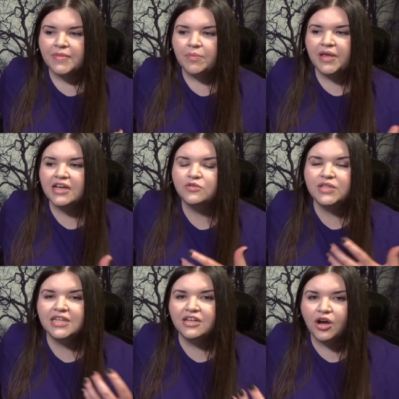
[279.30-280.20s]
because we
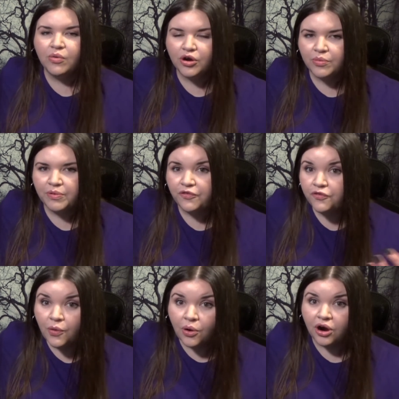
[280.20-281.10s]
didn't know her
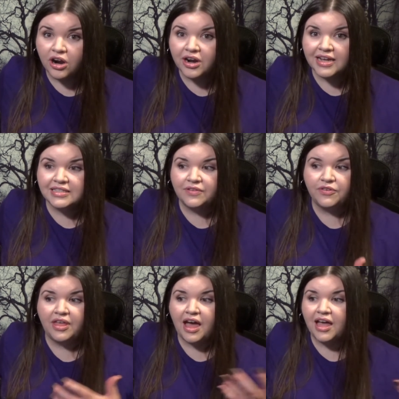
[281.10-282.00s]
before, except for
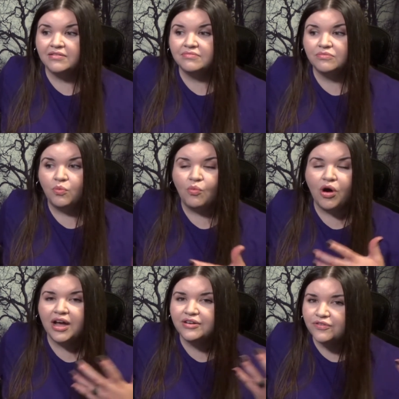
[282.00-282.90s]
that
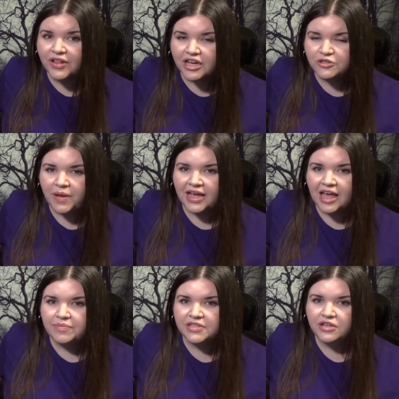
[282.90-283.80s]
one flashback
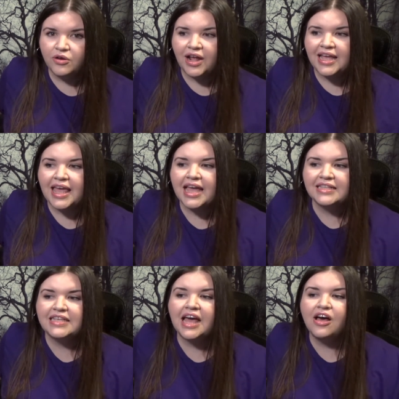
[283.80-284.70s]
episode. I can't
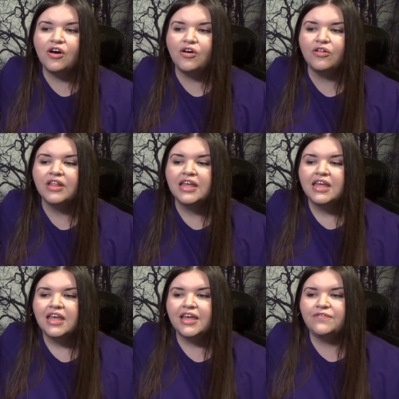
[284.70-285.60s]
tell
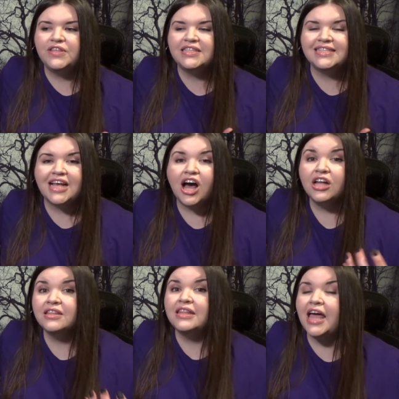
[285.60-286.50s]
if this is
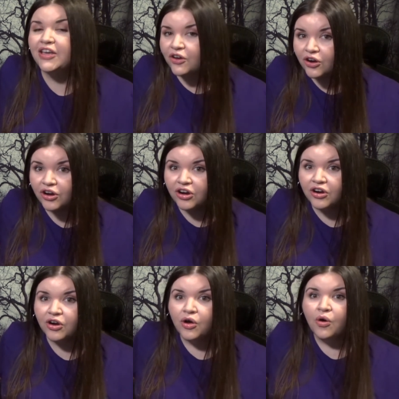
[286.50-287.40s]
unlike
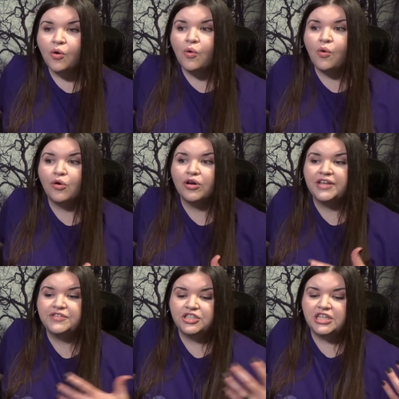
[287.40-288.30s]
her or
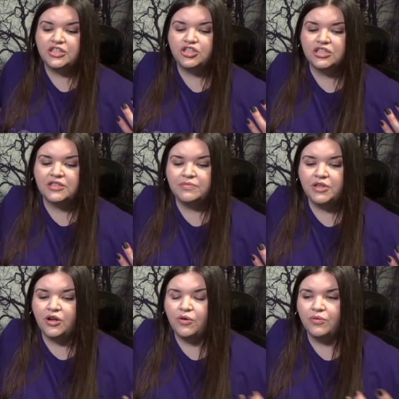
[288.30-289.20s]
if she's just, you
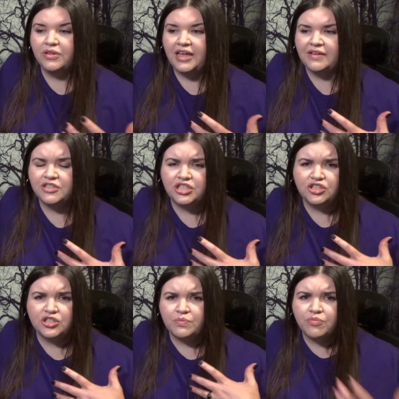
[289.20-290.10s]
know, like if she's
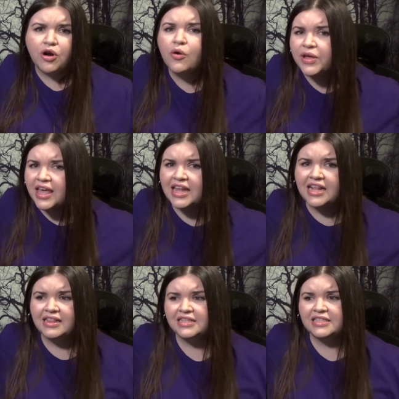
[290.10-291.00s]
just broken
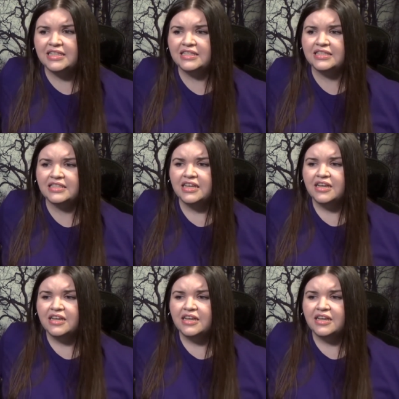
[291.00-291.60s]
and this is